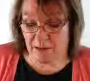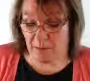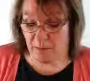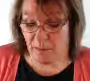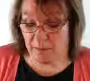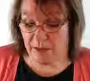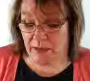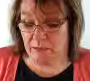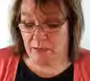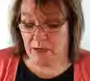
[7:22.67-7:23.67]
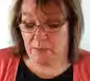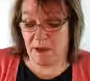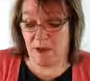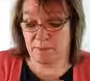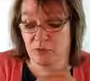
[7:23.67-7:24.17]
And we'll pop that up there,
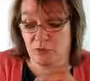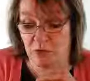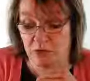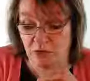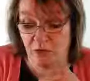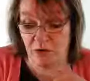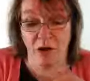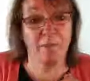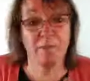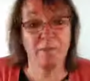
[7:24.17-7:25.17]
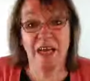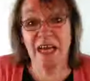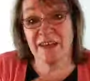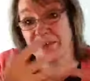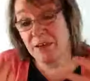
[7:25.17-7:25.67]
peptalk.com.
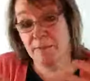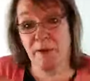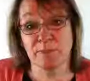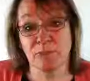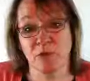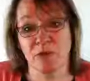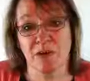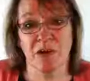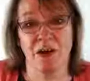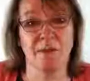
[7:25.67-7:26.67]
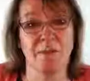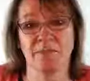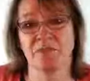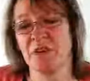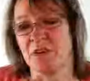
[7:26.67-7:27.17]
If you go to peptalk.com,
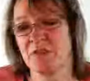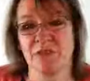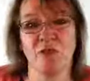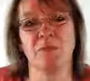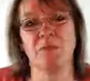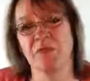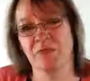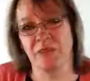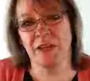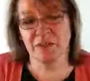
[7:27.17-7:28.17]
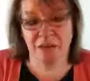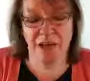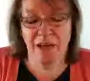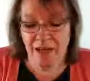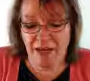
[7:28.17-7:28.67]
I'm just almost
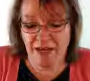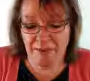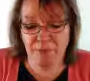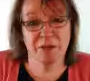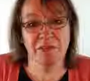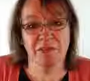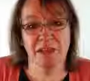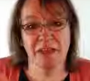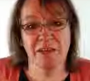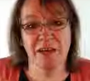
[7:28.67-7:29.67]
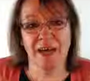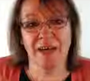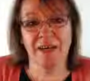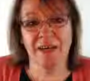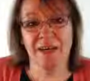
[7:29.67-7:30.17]
finished putting together
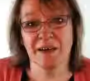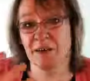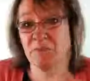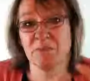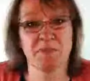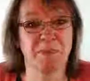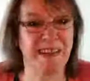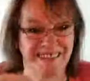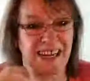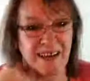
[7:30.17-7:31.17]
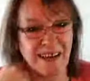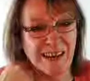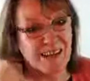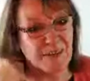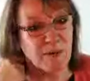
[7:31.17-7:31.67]
basically a
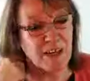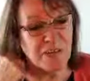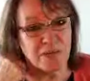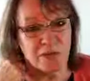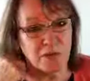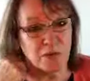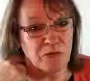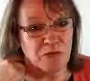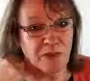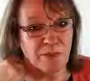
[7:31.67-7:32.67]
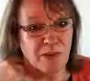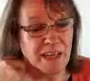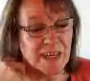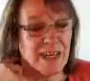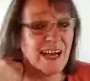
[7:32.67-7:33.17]
landing page for the course that I'm
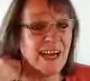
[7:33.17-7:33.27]
running.